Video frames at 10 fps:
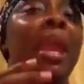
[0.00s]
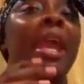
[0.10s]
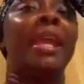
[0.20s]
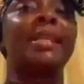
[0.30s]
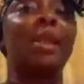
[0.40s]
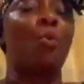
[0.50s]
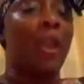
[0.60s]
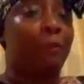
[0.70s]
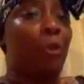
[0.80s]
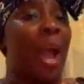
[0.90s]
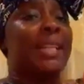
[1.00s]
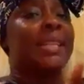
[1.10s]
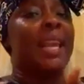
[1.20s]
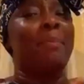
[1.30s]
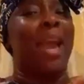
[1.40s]
You see, if you are a
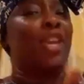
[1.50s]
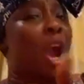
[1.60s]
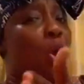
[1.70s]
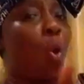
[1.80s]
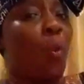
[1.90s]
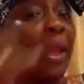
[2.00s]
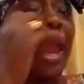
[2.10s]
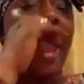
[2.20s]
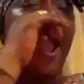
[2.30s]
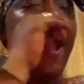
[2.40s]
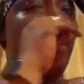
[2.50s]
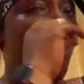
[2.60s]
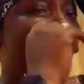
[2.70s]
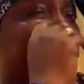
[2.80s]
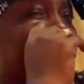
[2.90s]
team and you are going and
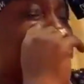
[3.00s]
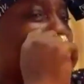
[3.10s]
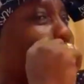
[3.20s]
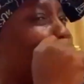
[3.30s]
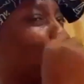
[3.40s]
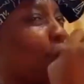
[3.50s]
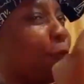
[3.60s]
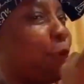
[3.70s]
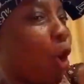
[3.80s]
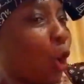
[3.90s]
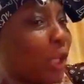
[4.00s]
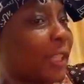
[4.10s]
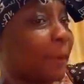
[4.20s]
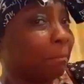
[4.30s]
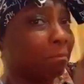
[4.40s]
one is losing
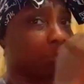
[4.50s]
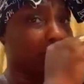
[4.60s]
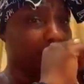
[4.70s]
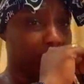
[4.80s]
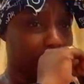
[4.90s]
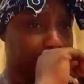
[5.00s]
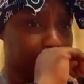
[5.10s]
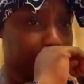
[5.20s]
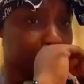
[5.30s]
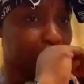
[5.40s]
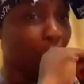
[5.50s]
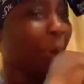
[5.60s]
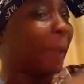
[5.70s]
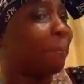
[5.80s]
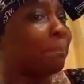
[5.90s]
focus,
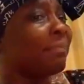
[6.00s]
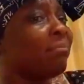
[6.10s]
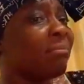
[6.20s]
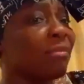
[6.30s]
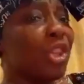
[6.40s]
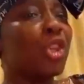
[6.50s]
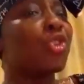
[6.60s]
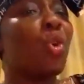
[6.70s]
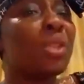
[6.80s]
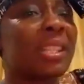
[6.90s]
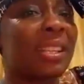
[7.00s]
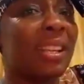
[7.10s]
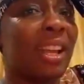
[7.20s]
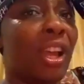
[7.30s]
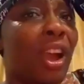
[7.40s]
sorry, you don't
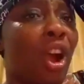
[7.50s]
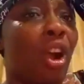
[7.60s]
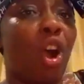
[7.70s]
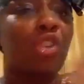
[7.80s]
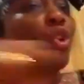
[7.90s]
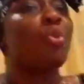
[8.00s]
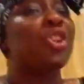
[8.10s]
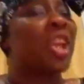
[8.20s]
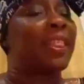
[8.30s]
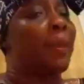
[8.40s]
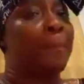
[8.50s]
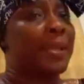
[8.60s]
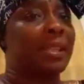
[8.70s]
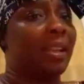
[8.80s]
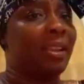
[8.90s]
also reject the
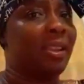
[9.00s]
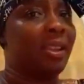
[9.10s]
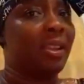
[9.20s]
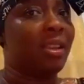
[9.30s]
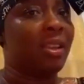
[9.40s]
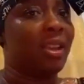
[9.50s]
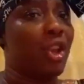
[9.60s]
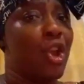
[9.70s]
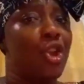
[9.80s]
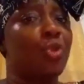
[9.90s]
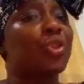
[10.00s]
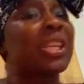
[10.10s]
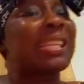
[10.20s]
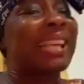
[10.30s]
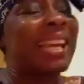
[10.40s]
person. You
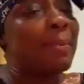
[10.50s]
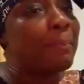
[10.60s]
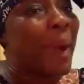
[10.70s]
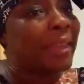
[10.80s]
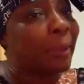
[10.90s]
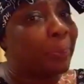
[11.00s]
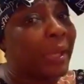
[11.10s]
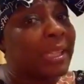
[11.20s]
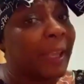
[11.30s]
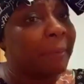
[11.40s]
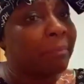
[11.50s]
stand by the person.